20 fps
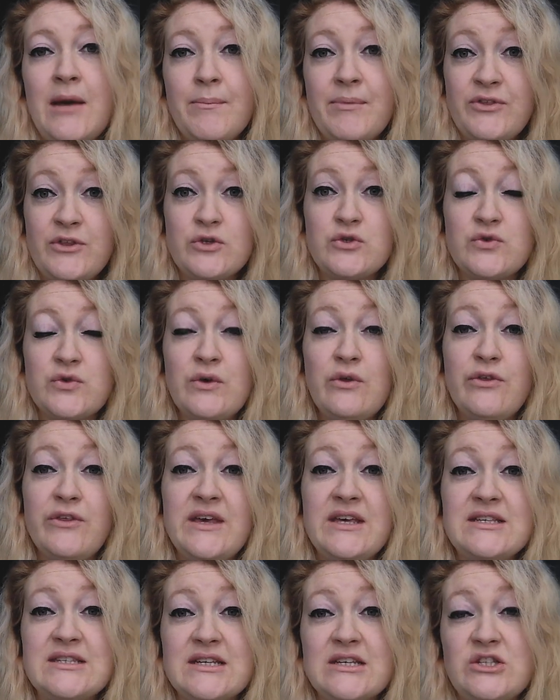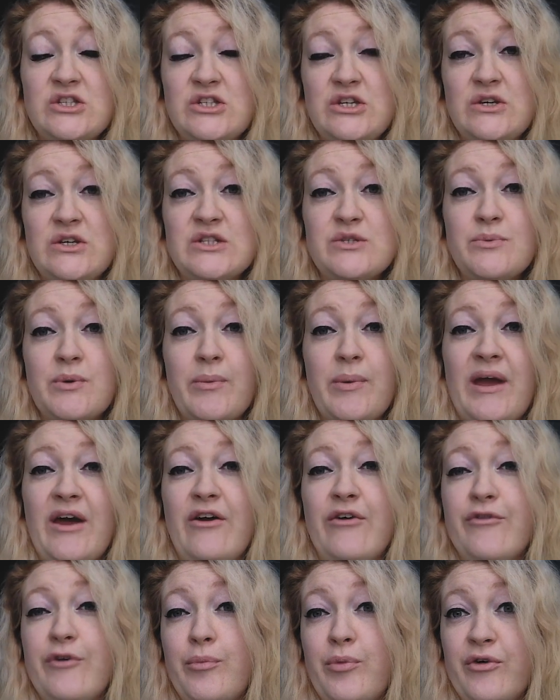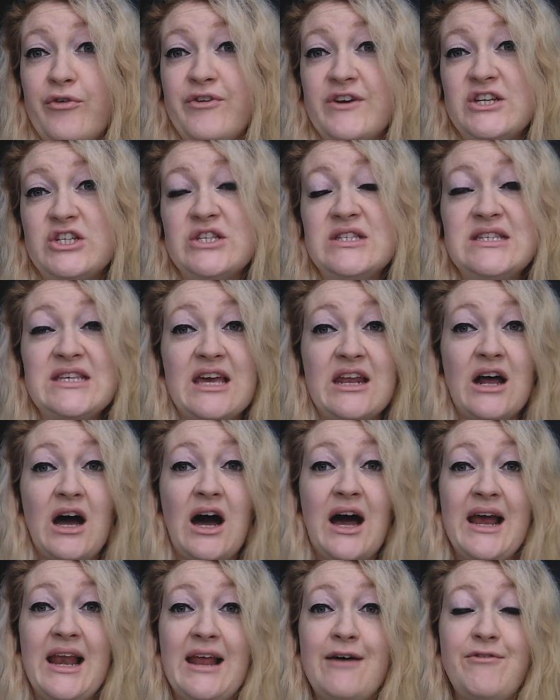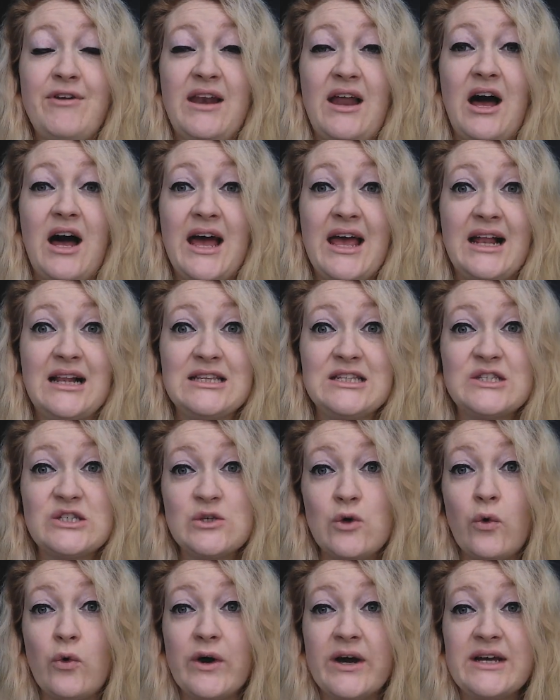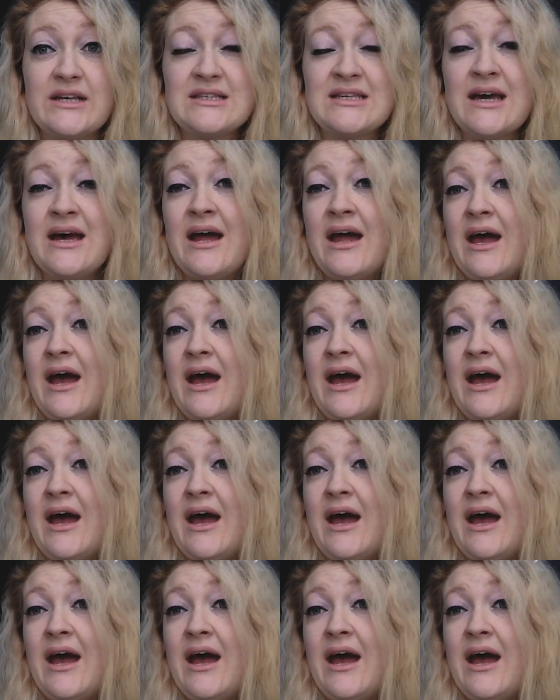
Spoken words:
But the truth is that students preparing for proficiency and high-level IELTS scores